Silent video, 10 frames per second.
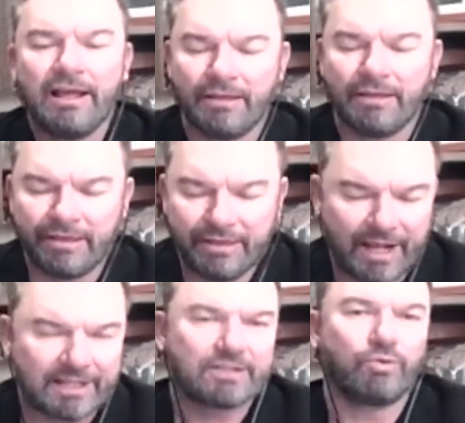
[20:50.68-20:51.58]

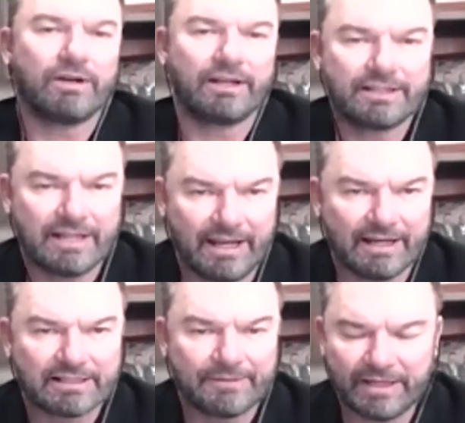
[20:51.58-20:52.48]
That's what it
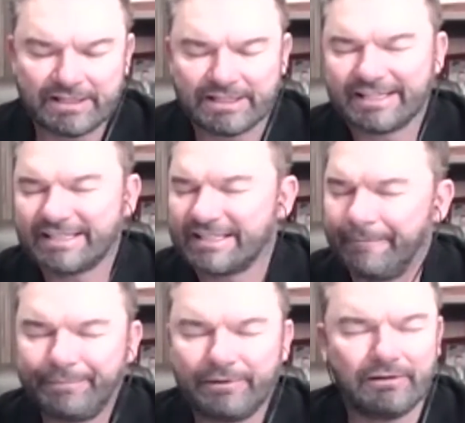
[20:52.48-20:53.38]
takes. It's a
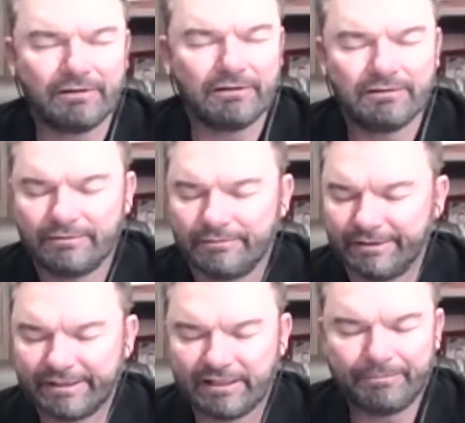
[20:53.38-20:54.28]
simple
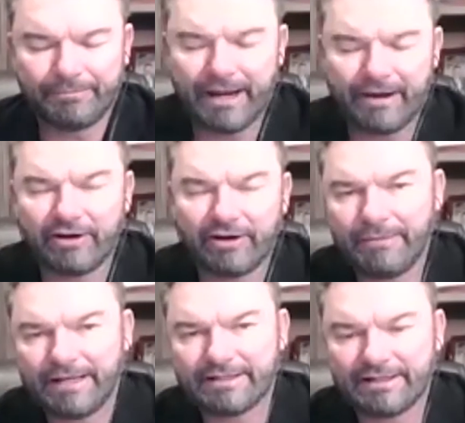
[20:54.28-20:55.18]
little barrier
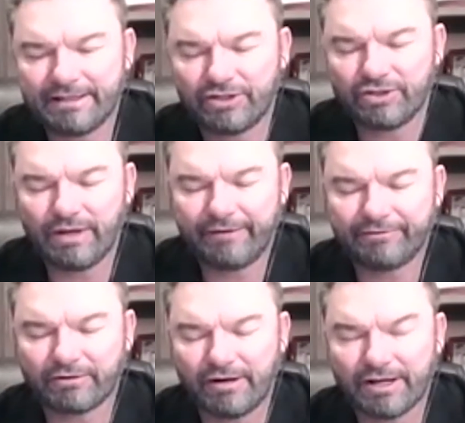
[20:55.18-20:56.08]
mentally that you have to
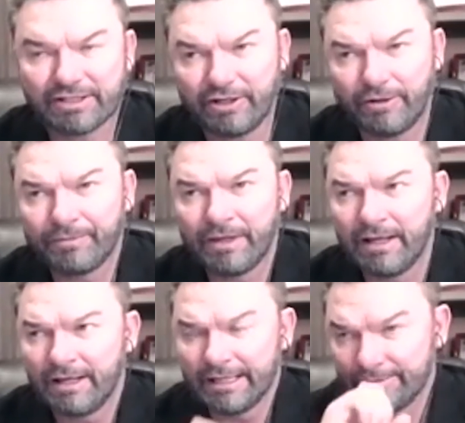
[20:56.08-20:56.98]
cross.
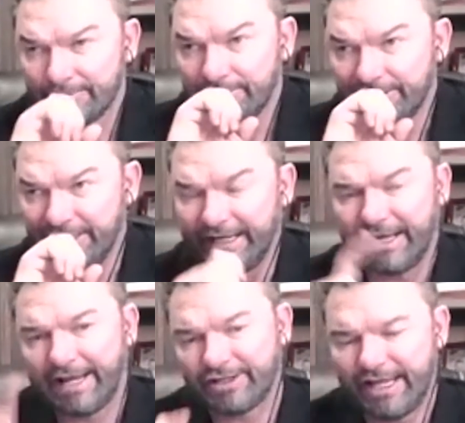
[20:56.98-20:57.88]
Gene,
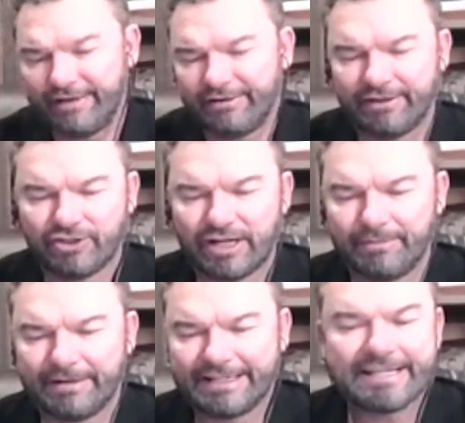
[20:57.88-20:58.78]
I actually have another
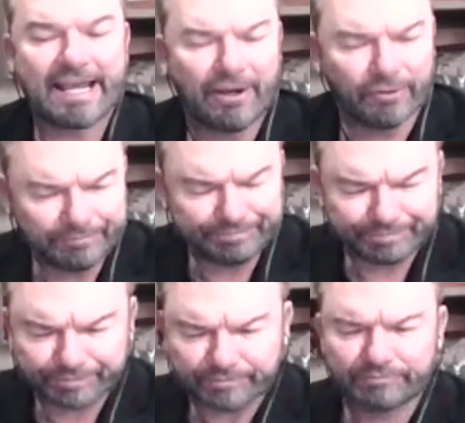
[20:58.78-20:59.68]
gentleman in town.
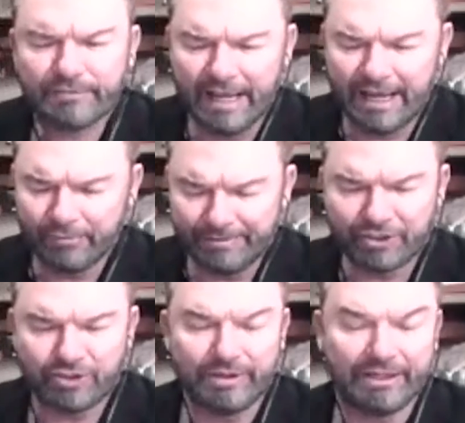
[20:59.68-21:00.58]
We've been shooting
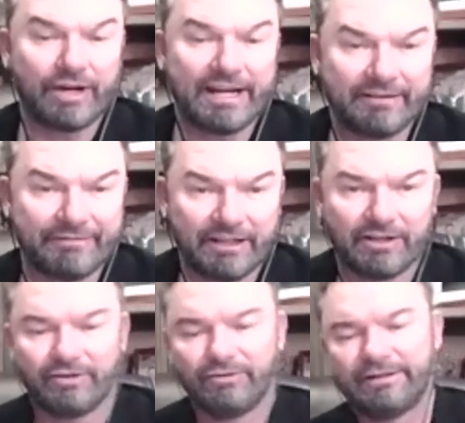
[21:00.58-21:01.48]
training video,
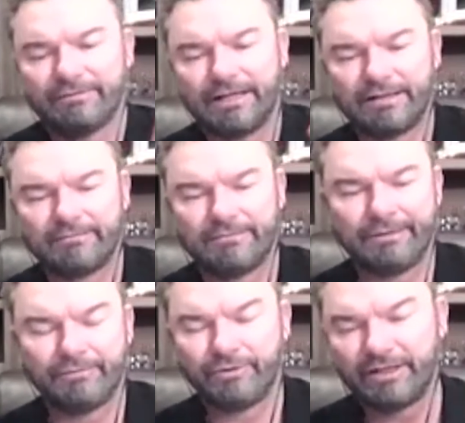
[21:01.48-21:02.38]
and we're
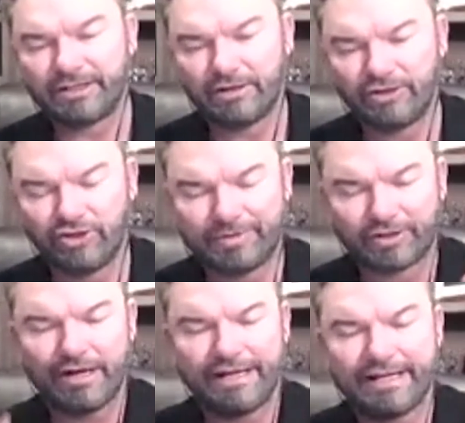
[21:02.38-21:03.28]
doing this huge big
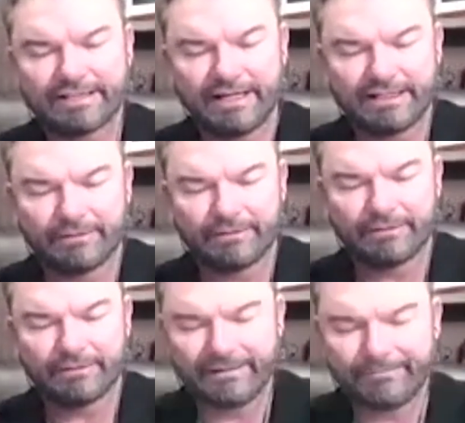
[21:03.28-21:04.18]
training site that we're going to
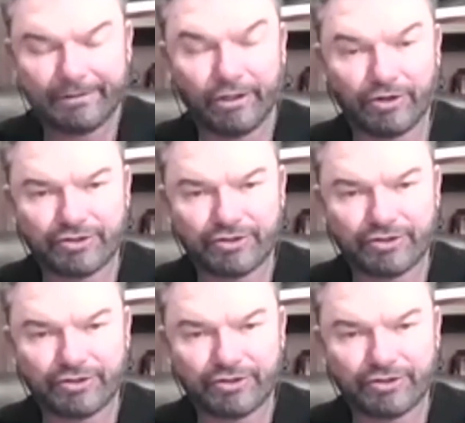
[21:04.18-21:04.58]
be launching